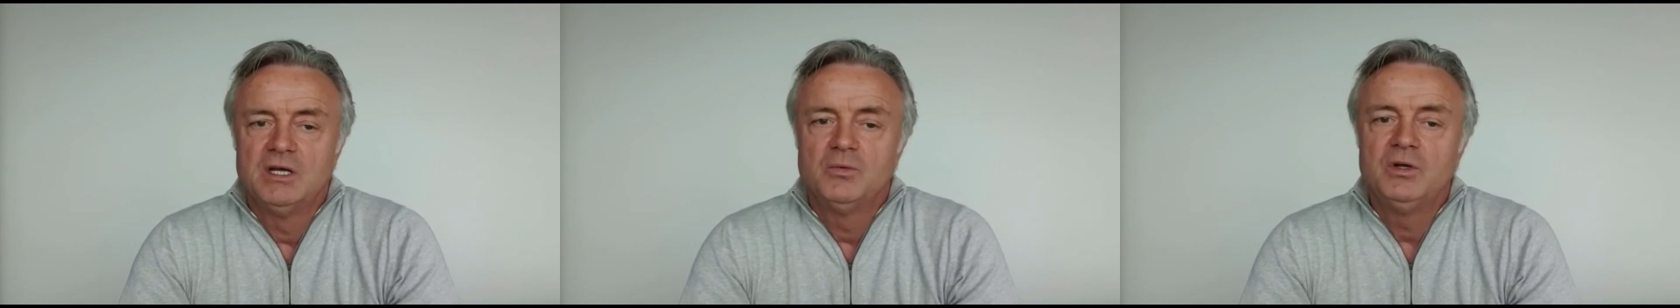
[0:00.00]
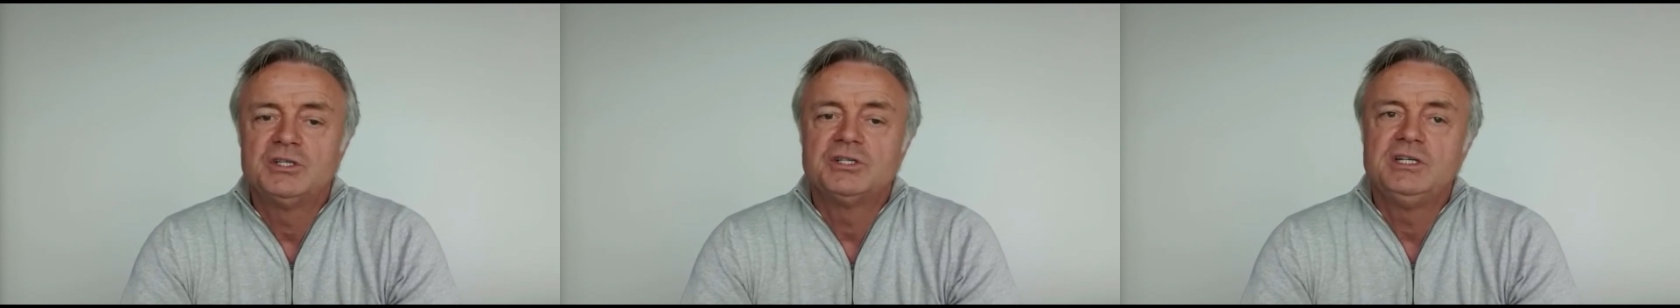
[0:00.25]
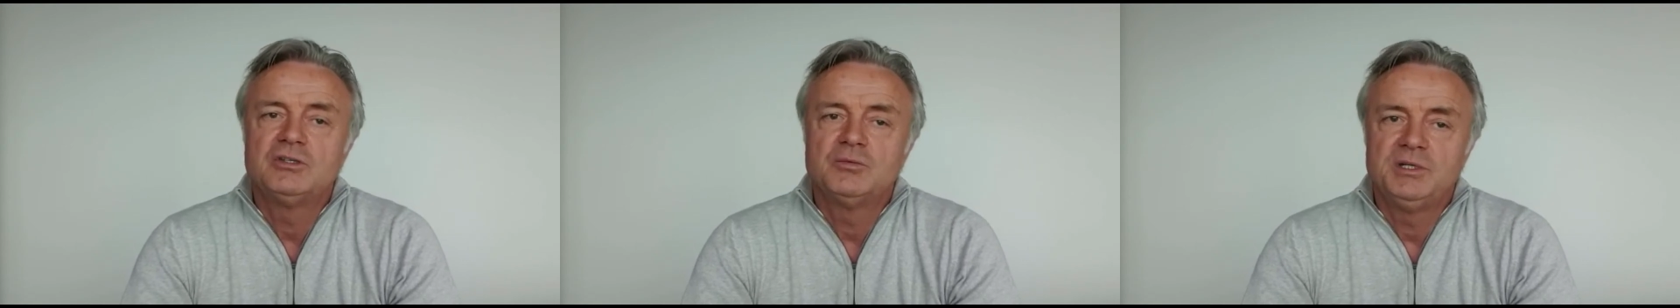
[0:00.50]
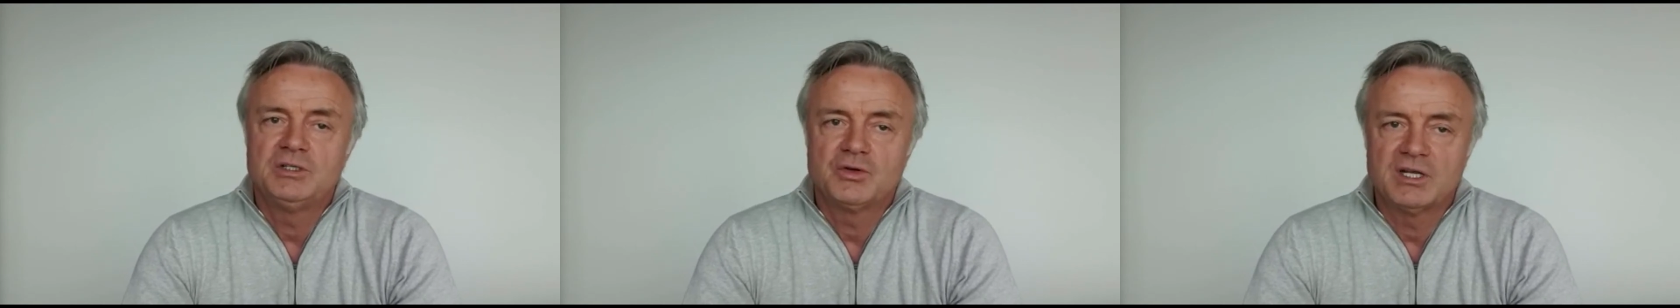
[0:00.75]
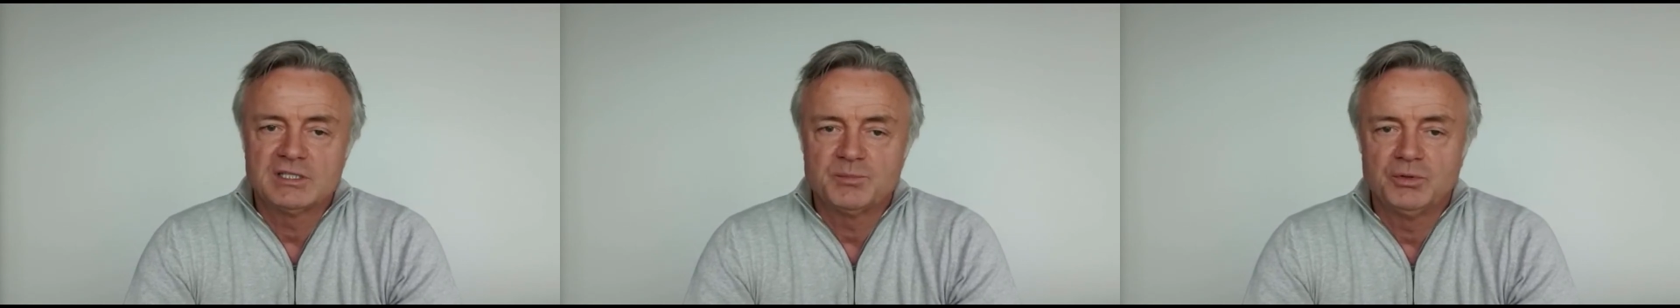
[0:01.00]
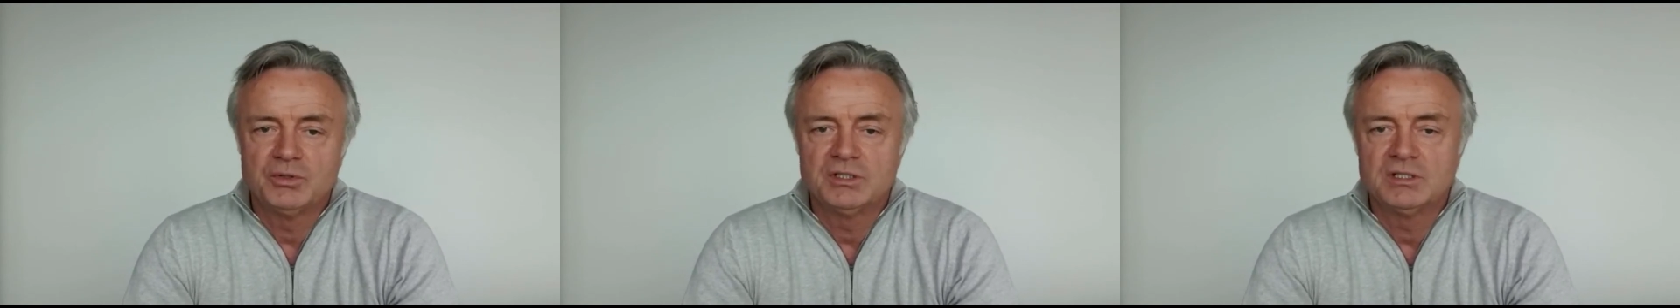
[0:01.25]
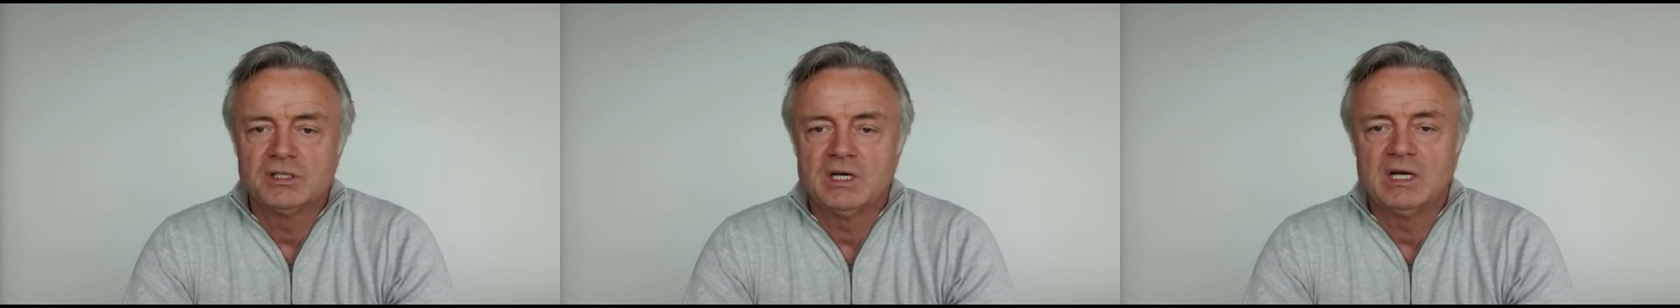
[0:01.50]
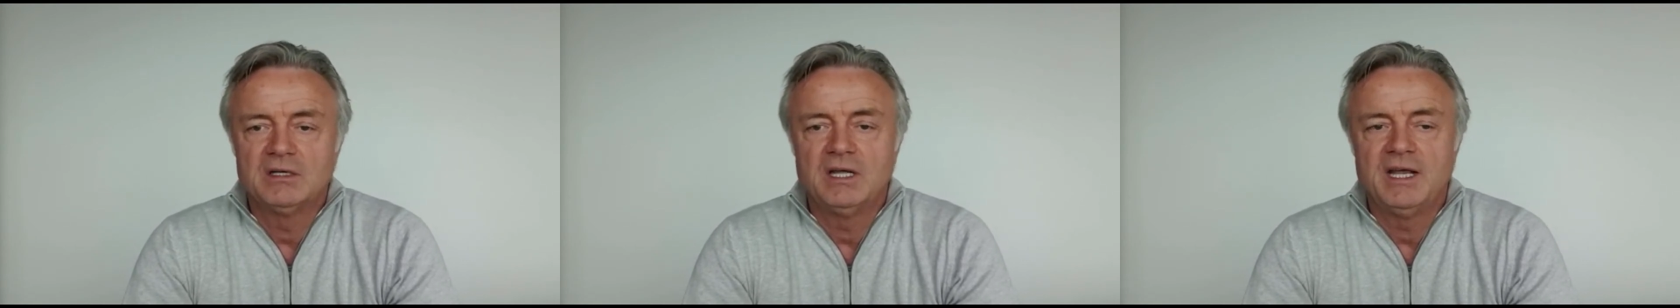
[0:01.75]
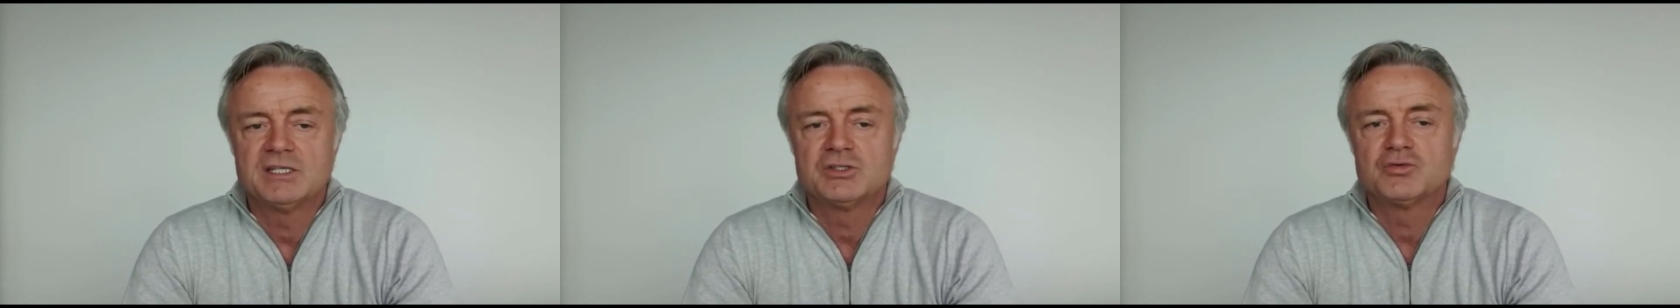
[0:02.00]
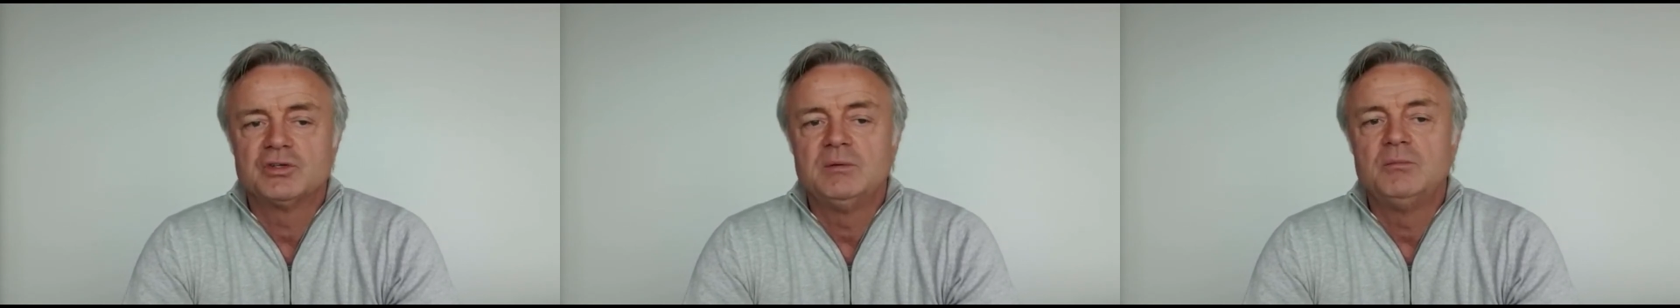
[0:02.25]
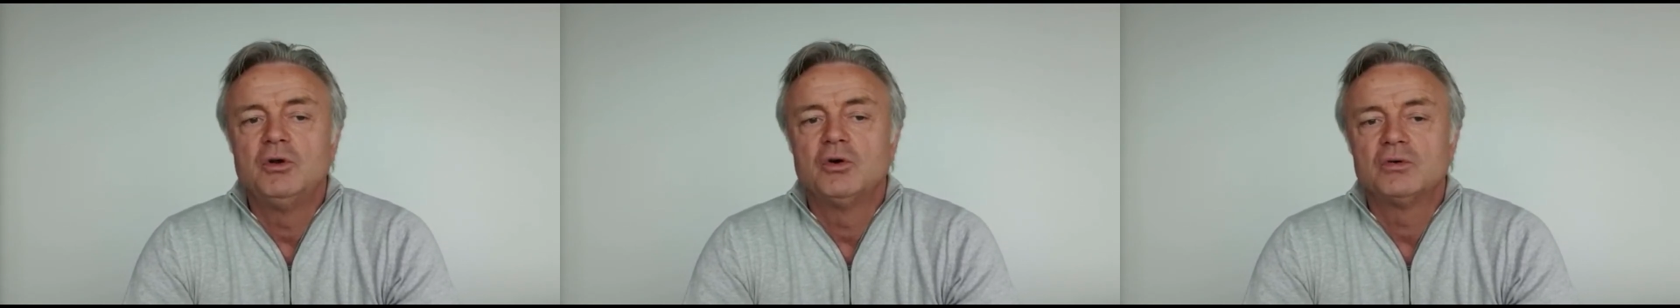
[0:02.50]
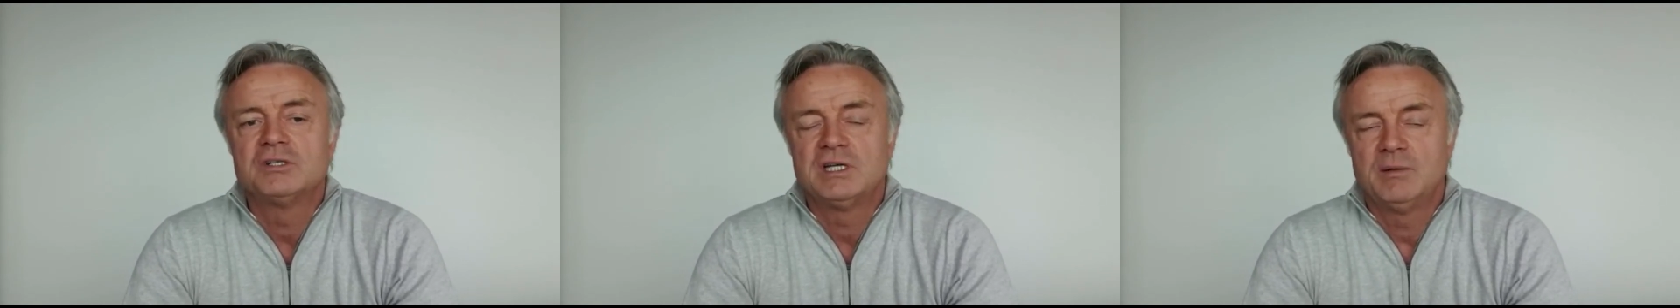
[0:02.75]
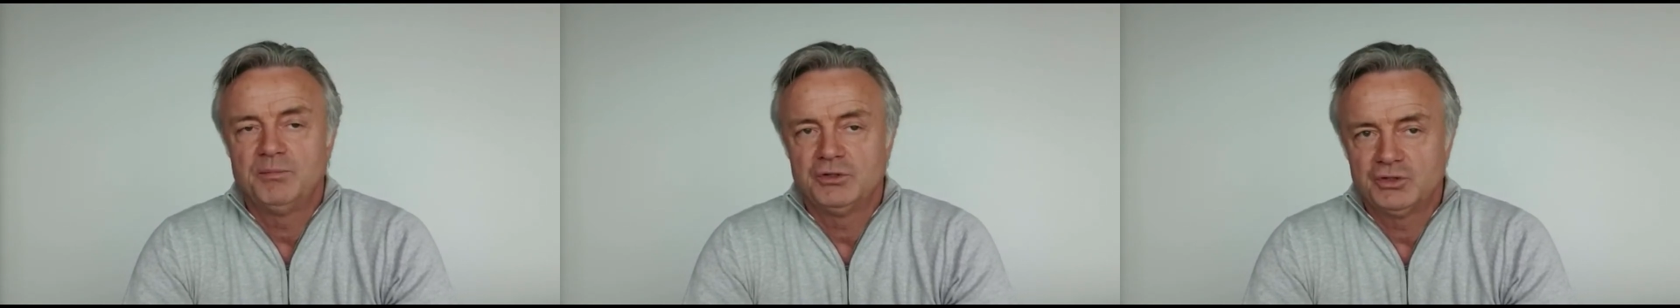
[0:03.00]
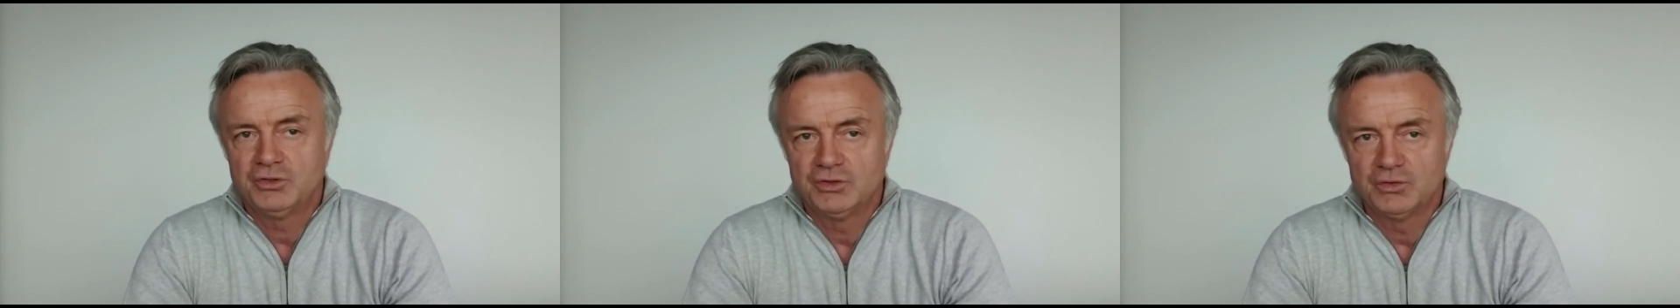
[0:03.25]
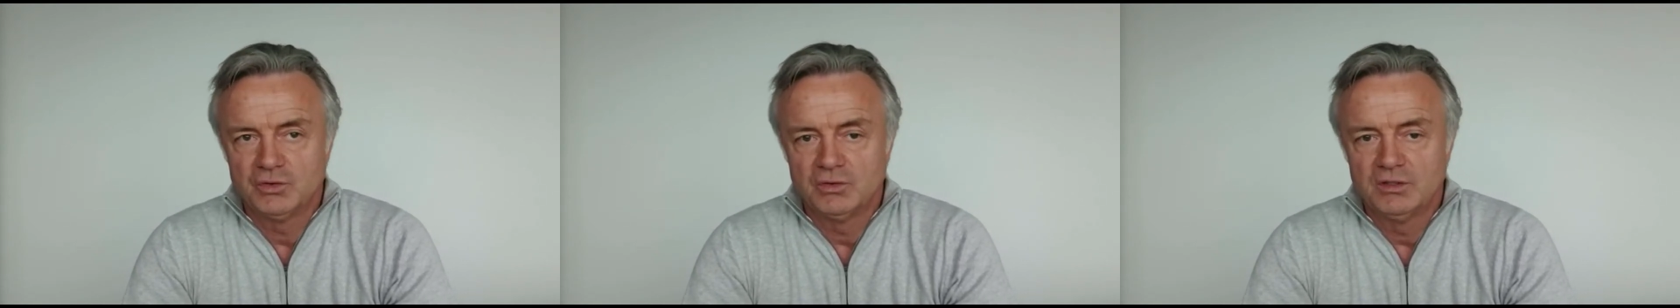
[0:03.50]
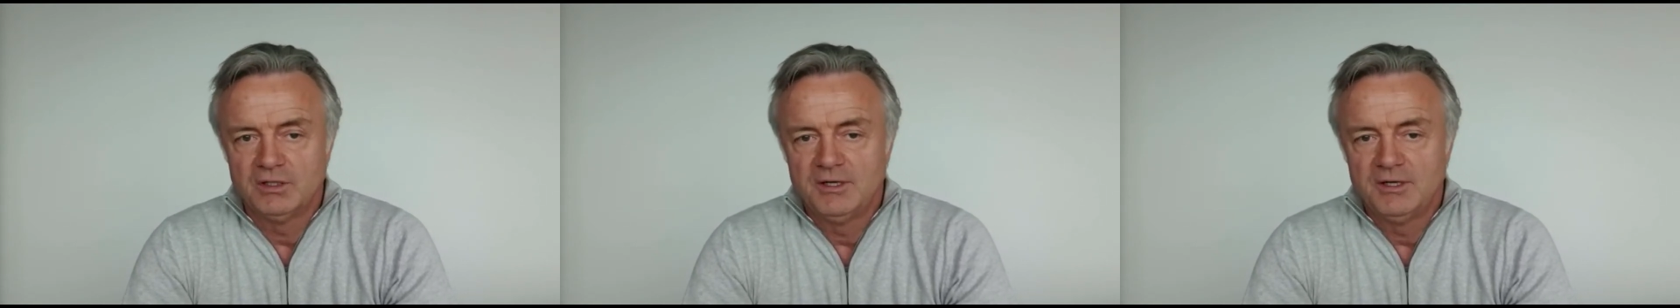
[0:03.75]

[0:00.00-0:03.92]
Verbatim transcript: which need to be transported under extreme low temperature control.